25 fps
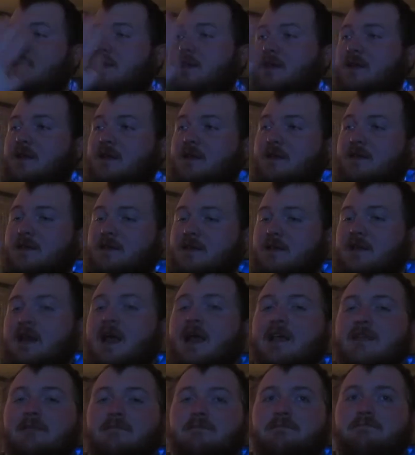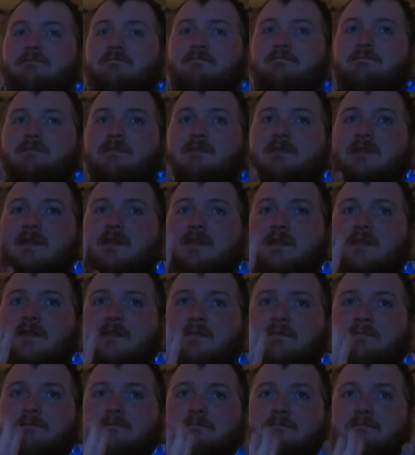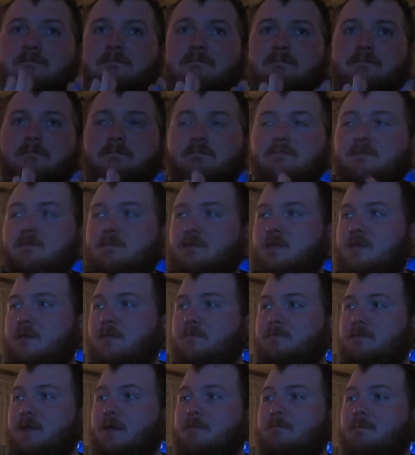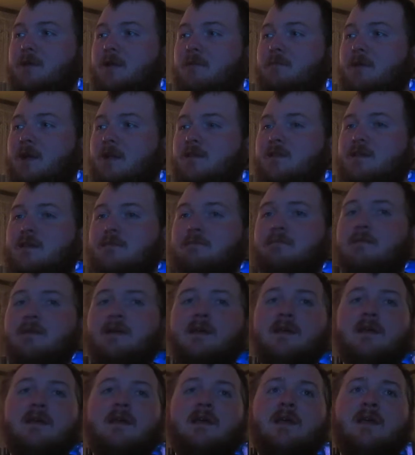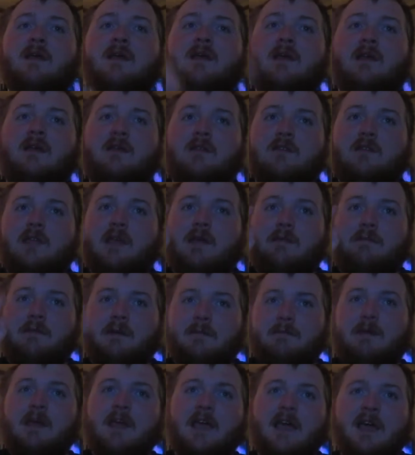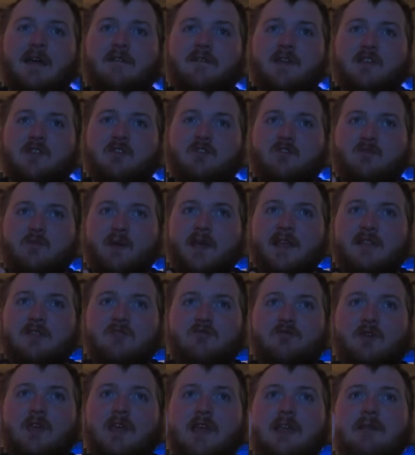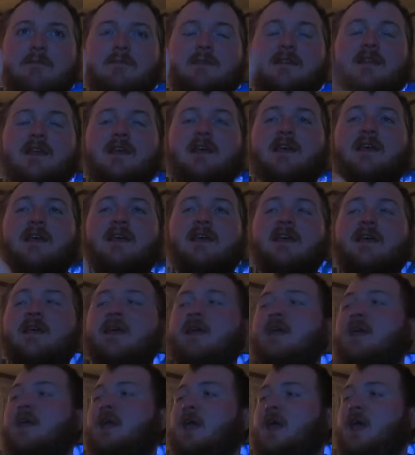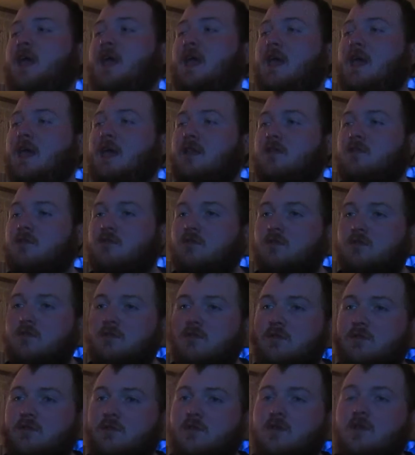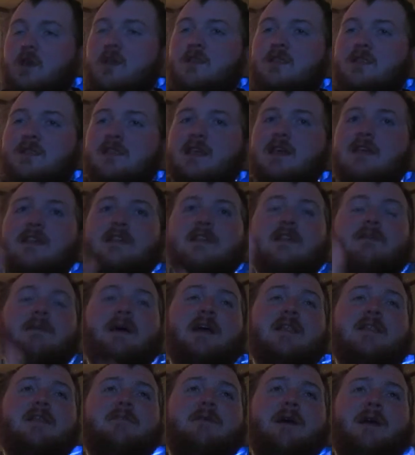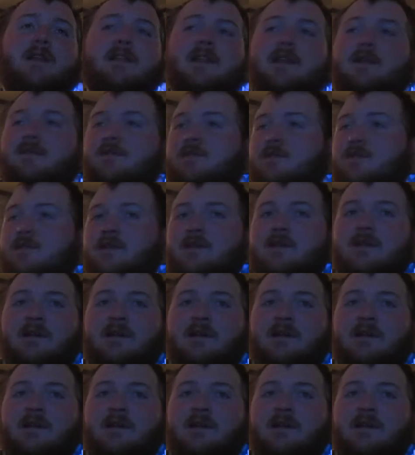Good night! The people of Boston, they have a sweet dreams and good things about the positives.